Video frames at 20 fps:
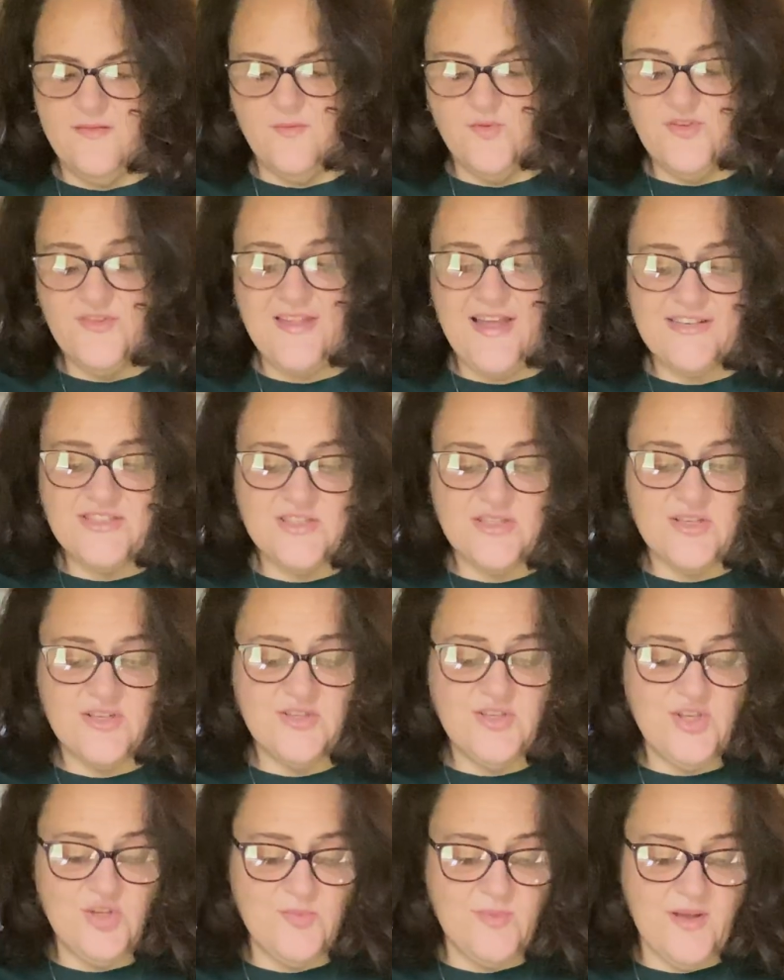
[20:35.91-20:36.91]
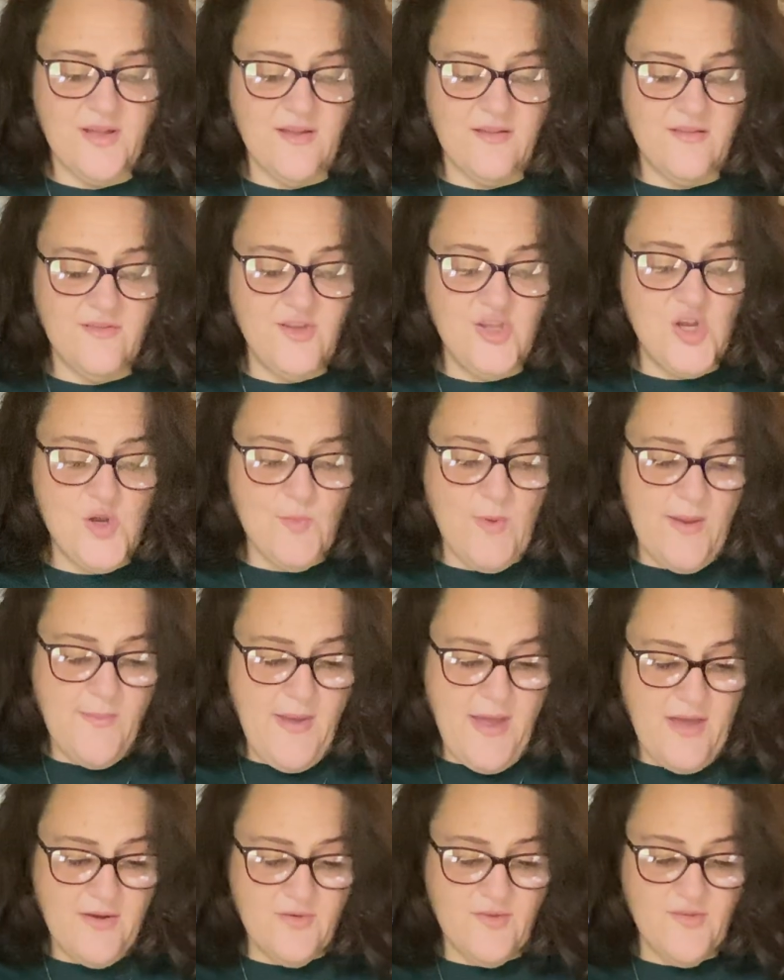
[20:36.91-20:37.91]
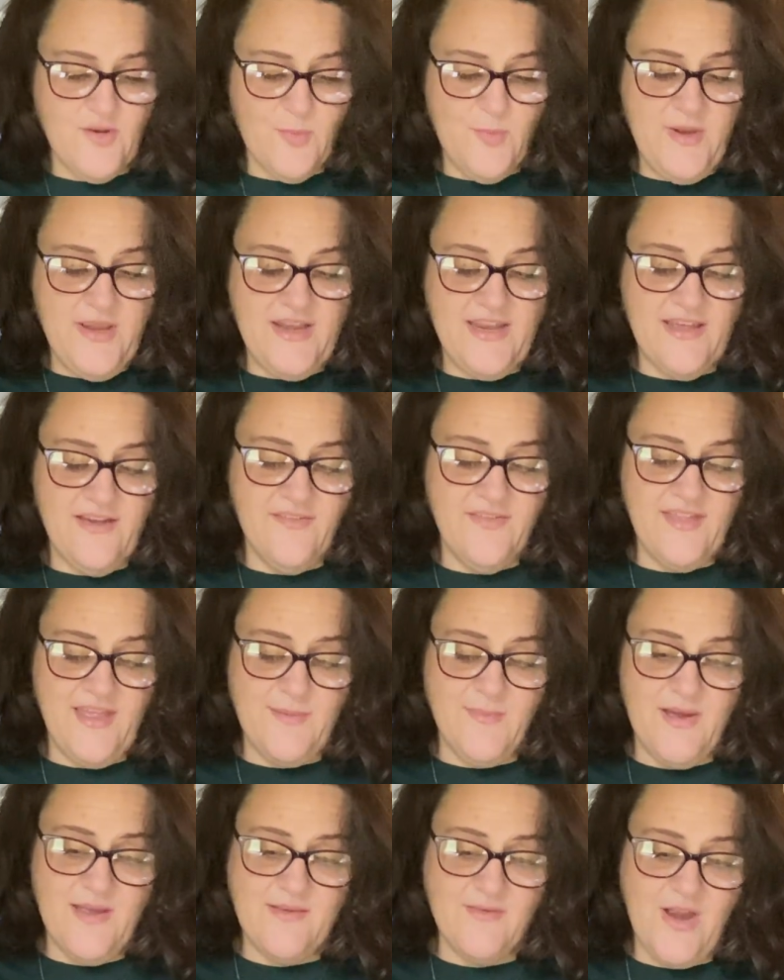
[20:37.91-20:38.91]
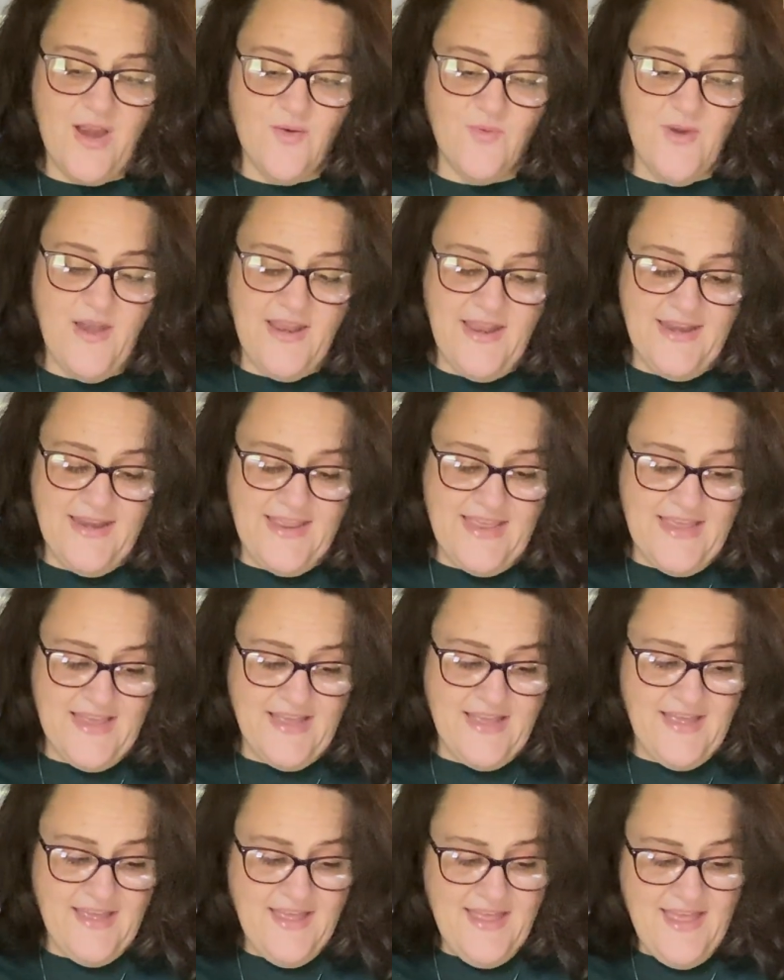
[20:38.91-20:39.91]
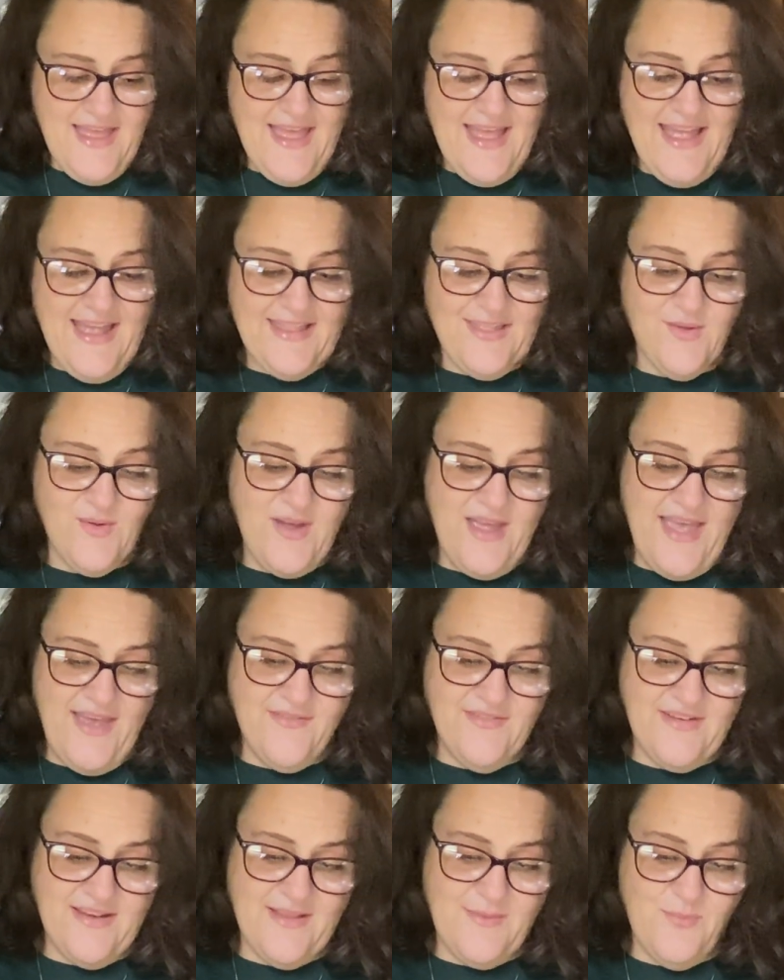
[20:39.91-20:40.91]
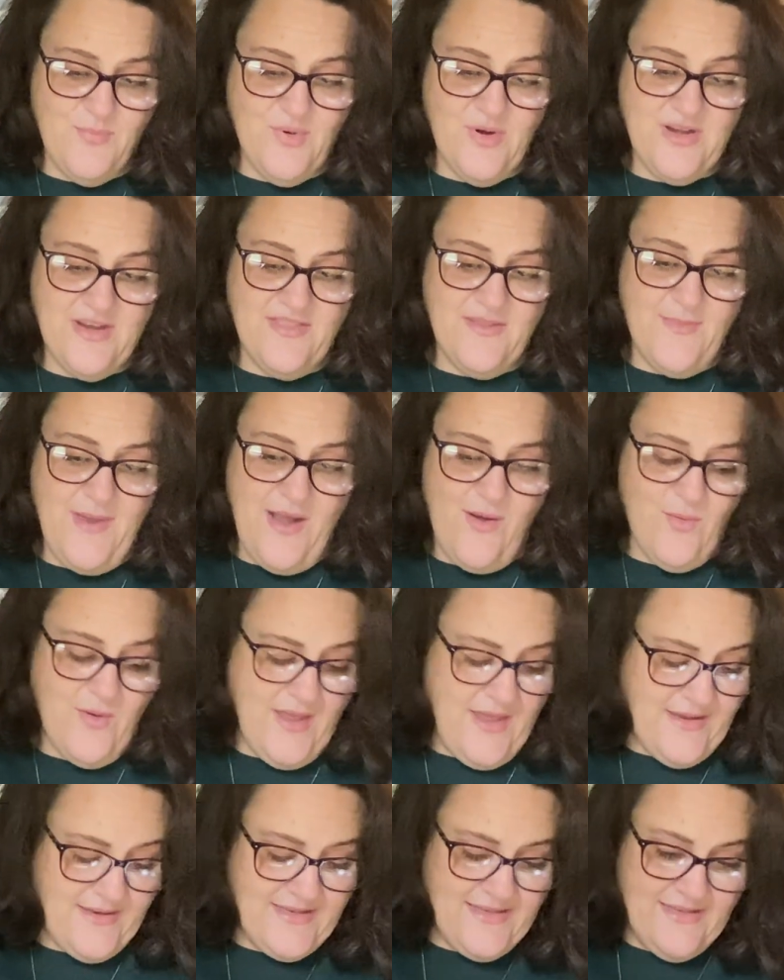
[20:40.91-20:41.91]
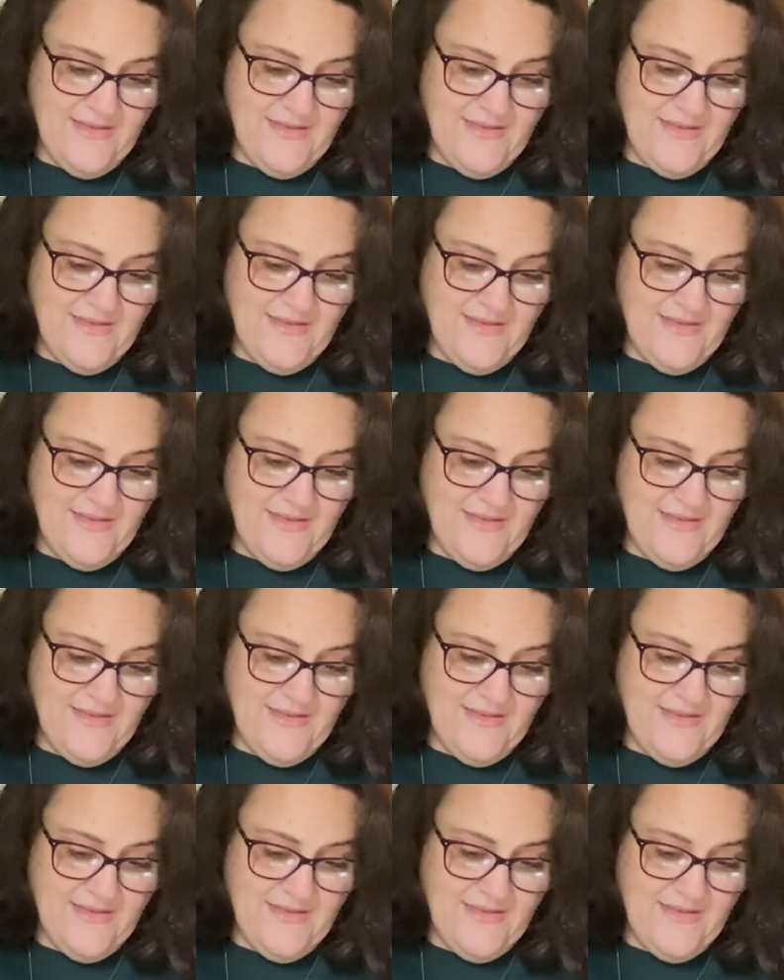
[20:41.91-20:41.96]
which is actually good too because 2 of my patterns are PDFs and I ran out of ink, so I haven't printed them out yet.